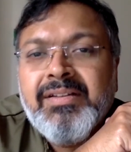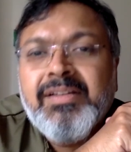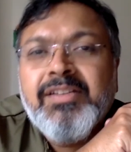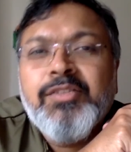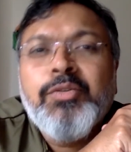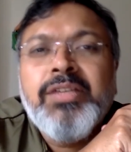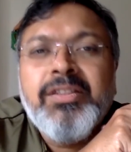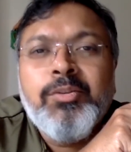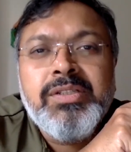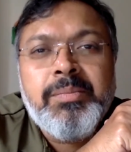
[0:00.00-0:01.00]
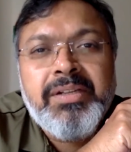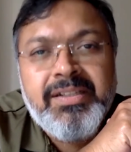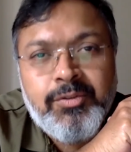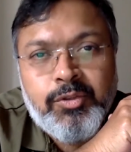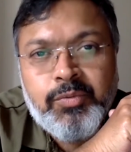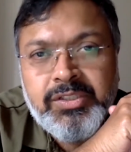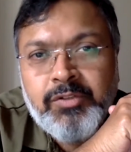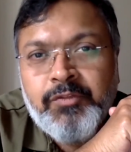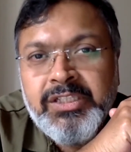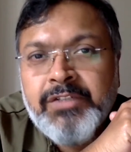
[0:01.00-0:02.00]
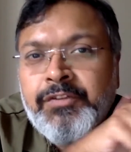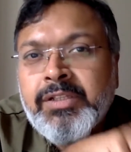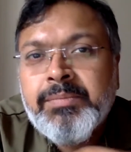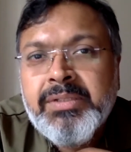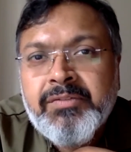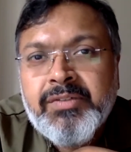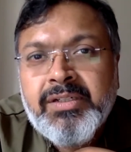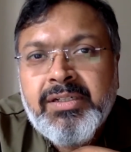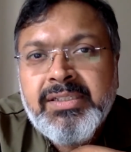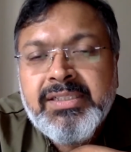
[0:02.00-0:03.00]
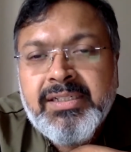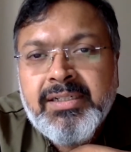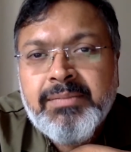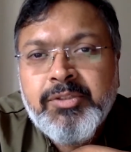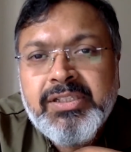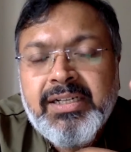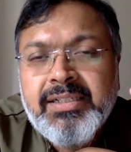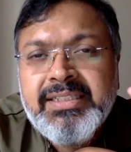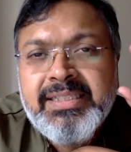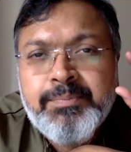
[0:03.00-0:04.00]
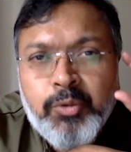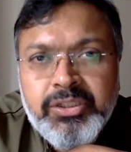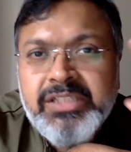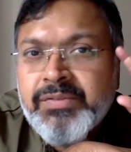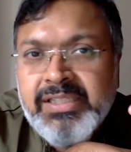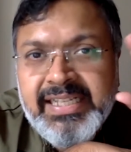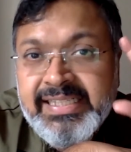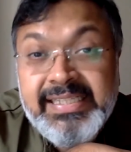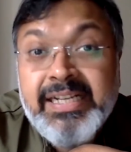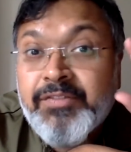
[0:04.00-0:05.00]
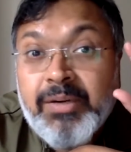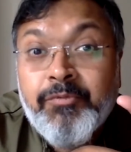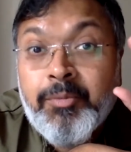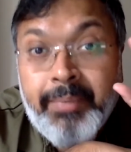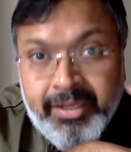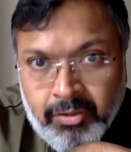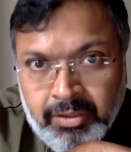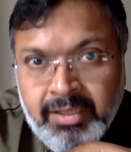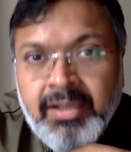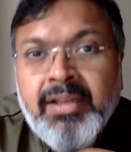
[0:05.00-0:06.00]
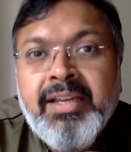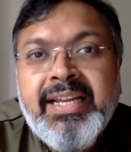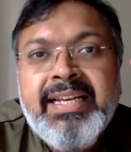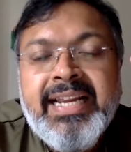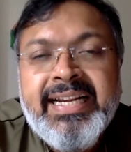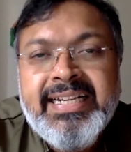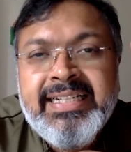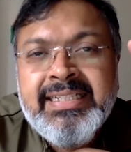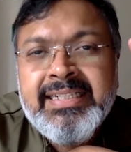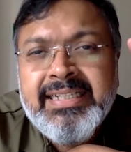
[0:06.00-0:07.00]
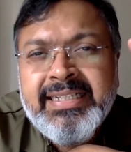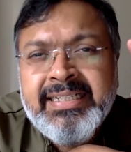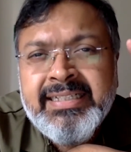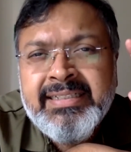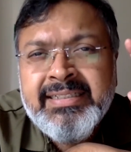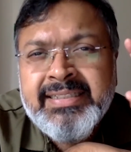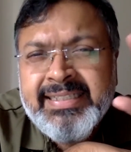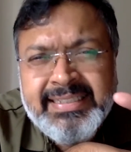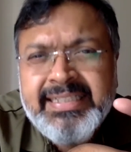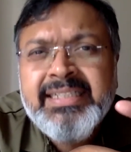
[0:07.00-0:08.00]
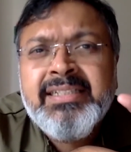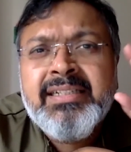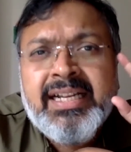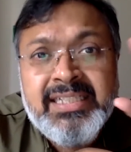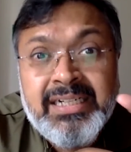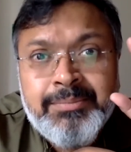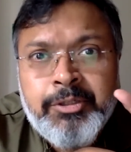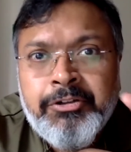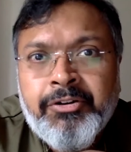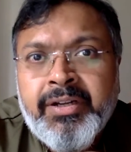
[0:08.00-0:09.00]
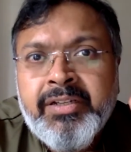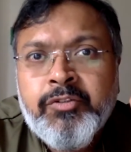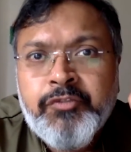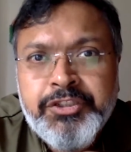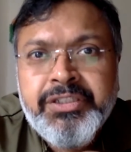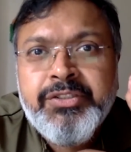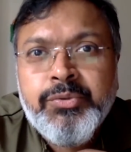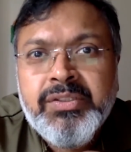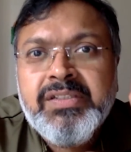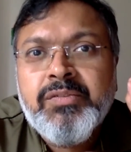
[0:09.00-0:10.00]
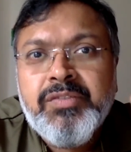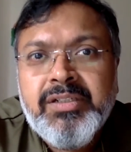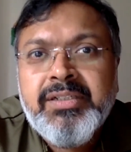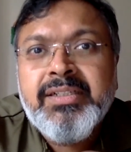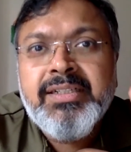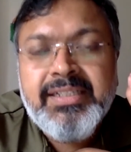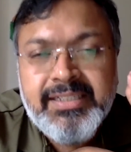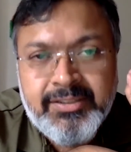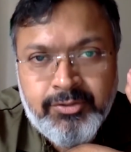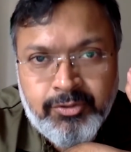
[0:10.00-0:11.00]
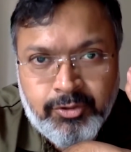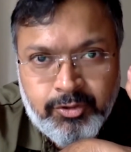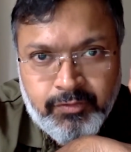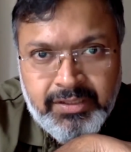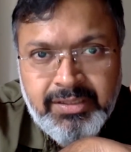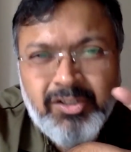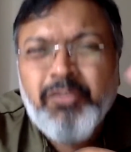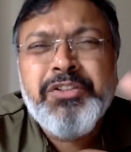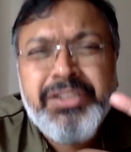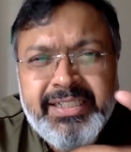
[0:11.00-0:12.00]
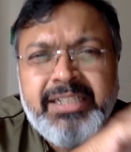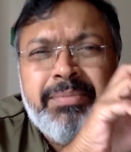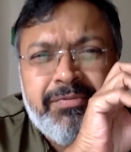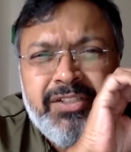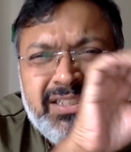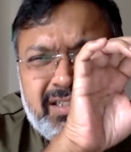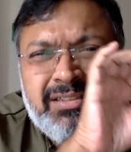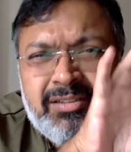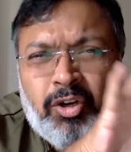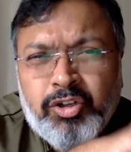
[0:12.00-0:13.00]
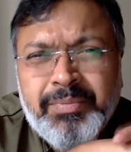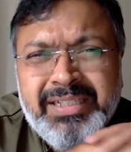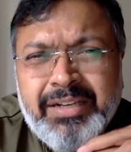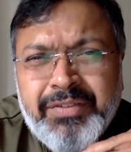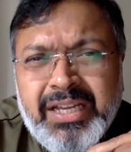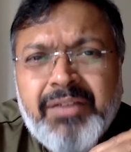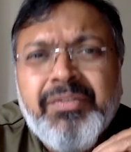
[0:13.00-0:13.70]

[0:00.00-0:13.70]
So Hinduism and Hindutva. So first of all, the words Muskaan, both these words, as I said, have come from Bengal. In 1816, Raja Ram Mohan Roy officially uses the word Hindutva, officially, but first document that we have,